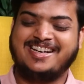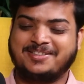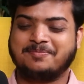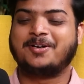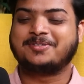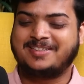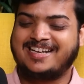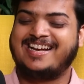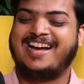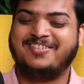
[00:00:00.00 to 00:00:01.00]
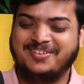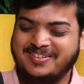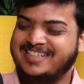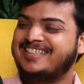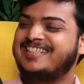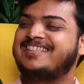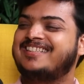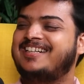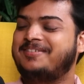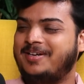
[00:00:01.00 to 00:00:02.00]
an Xbox, but I have a
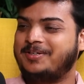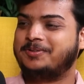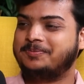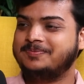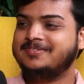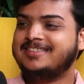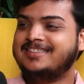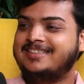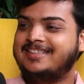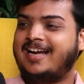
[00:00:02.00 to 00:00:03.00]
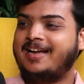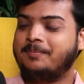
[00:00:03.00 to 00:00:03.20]
PlayStation at my home. I